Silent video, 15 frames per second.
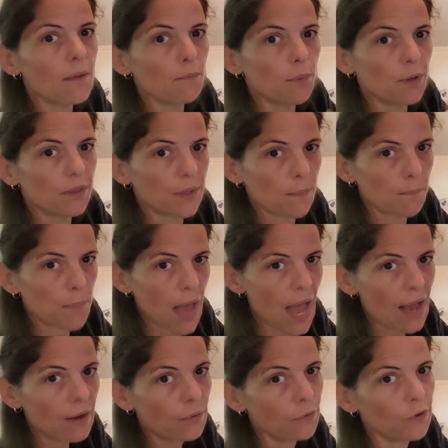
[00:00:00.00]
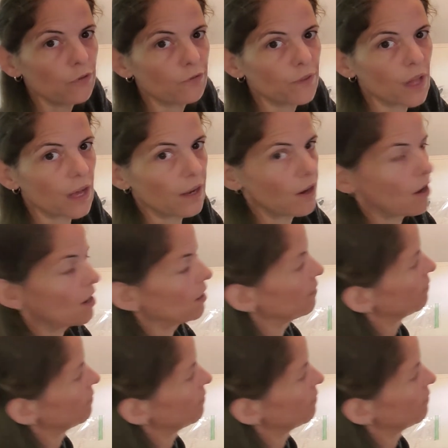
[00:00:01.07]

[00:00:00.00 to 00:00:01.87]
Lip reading: and put the back roof line on.